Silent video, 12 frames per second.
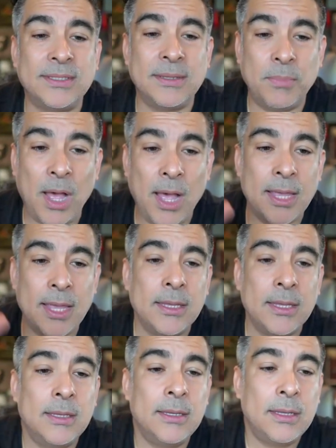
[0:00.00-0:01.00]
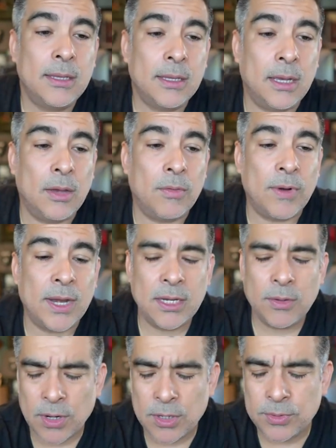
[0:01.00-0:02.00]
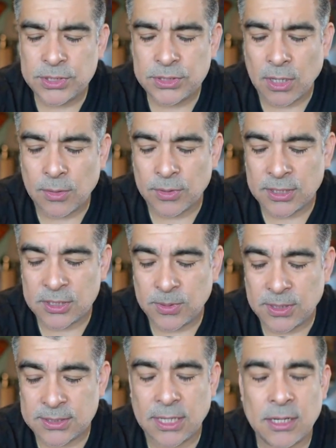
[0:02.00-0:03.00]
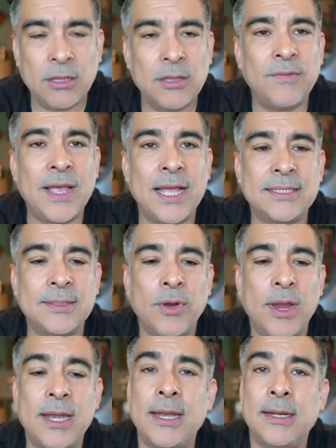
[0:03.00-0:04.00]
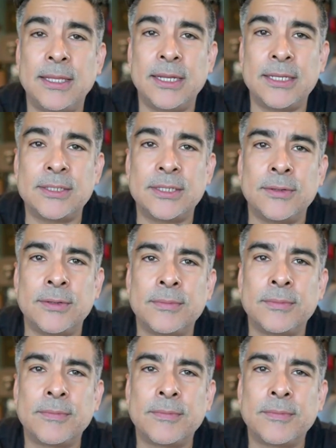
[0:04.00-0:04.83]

to buy. Randy, where do we start with this? Because I know you've got some great analytics too.